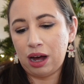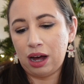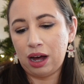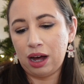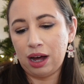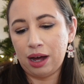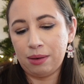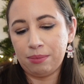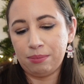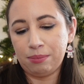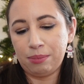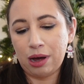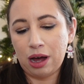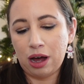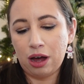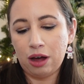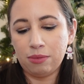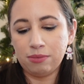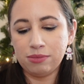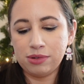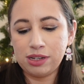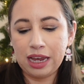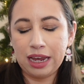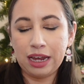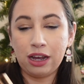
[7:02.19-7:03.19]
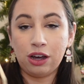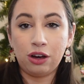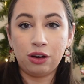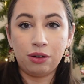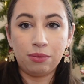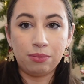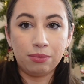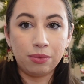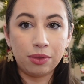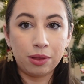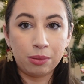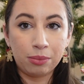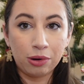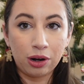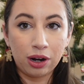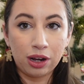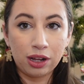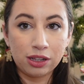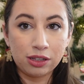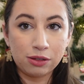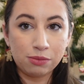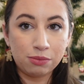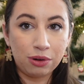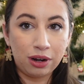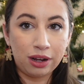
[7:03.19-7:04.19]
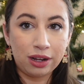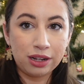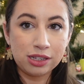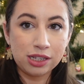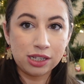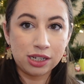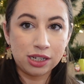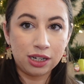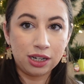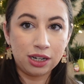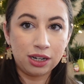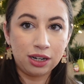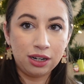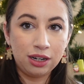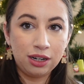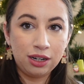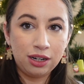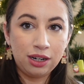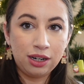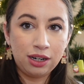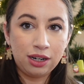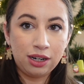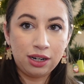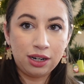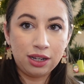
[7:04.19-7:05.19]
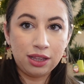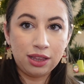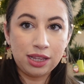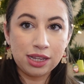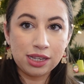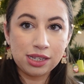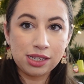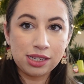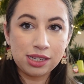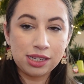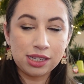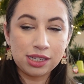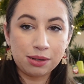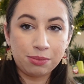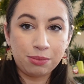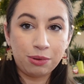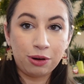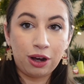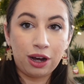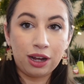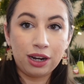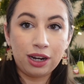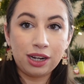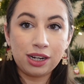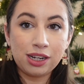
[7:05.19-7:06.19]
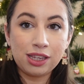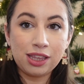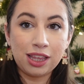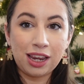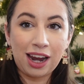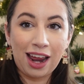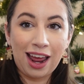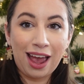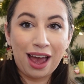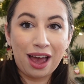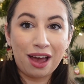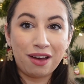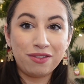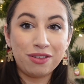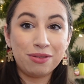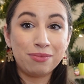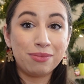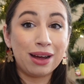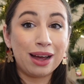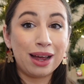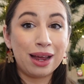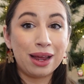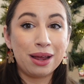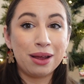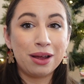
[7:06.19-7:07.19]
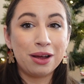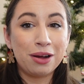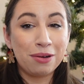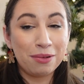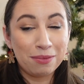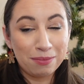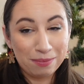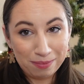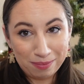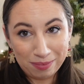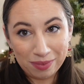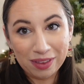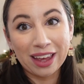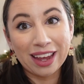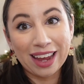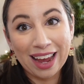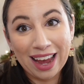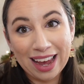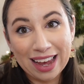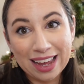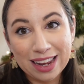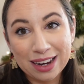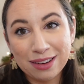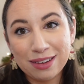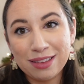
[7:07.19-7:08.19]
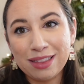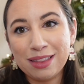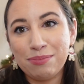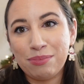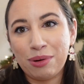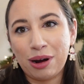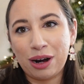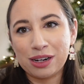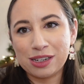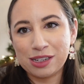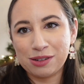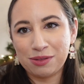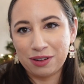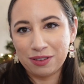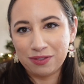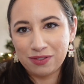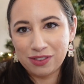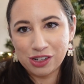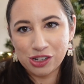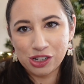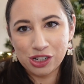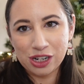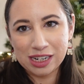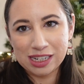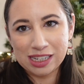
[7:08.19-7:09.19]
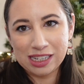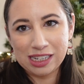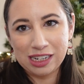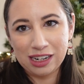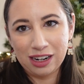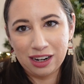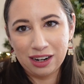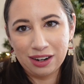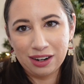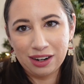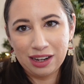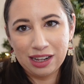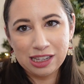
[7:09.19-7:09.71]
Balm Take Home the Bronze bronzer. This is a product that I have in my, again, products I want to finish next year.